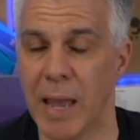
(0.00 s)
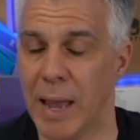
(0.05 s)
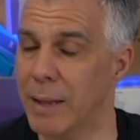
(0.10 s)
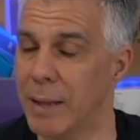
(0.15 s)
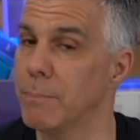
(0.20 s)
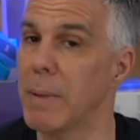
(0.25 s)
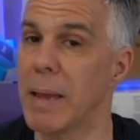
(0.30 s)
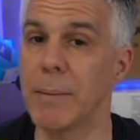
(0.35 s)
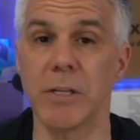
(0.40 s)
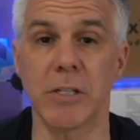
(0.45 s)

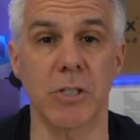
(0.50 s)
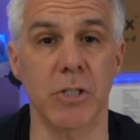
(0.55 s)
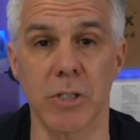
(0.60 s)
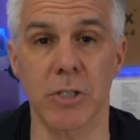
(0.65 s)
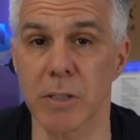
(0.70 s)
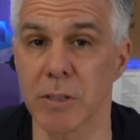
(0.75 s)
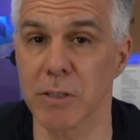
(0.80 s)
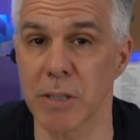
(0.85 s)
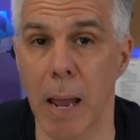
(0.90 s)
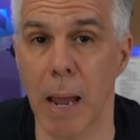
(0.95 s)
And maybe it's just
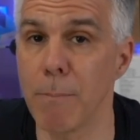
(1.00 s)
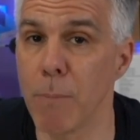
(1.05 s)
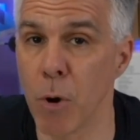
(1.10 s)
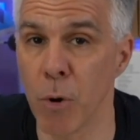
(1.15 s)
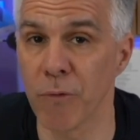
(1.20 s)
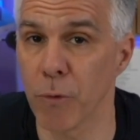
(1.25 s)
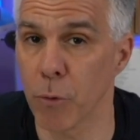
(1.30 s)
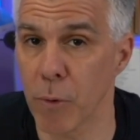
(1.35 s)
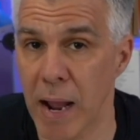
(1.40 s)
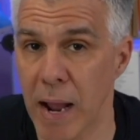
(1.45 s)
because I
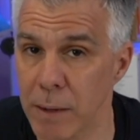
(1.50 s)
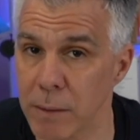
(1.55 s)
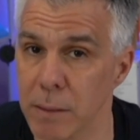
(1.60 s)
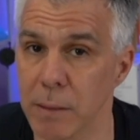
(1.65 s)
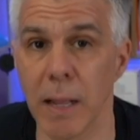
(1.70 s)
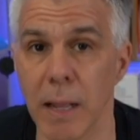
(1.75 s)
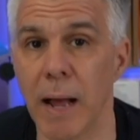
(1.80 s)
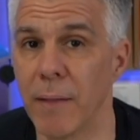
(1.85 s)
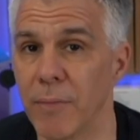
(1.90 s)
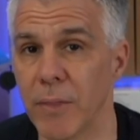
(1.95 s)
move around a
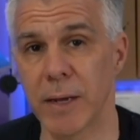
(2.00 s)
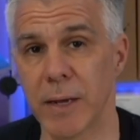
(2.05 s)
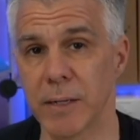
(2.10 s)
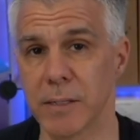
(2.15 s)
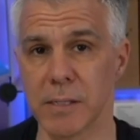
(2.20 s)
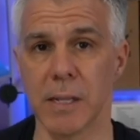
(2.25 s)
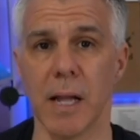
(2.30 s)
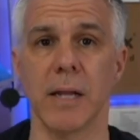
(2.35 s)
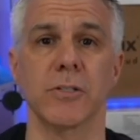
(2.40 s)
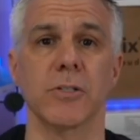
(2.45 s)
lot that
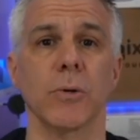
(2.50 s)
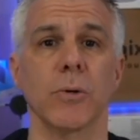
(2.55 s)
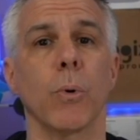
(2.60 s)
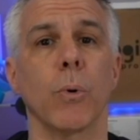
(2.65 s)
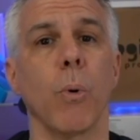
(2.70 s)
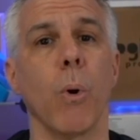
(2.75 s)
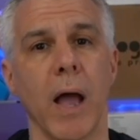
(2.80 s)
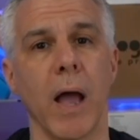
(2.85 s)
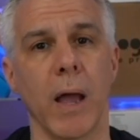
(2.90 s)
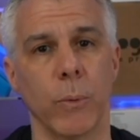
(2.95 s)
it's not so
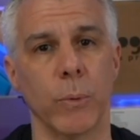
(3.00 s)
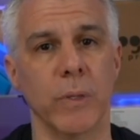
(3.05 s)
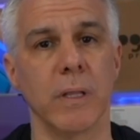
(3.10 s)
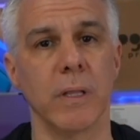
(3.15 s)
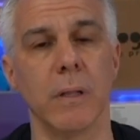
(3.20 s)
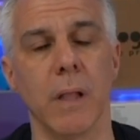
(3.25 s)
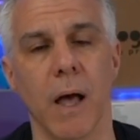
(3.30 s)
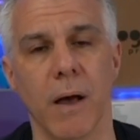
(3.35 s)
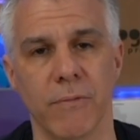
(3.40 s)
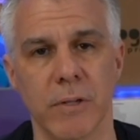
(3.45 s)
quiet with the
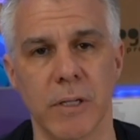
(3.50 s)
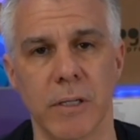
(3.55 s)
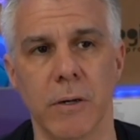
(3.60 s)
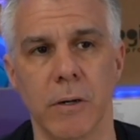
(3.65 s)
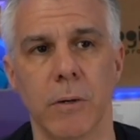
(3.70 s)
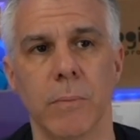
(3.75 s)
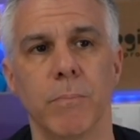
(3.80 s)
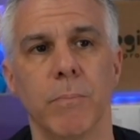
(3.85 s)
lavalier.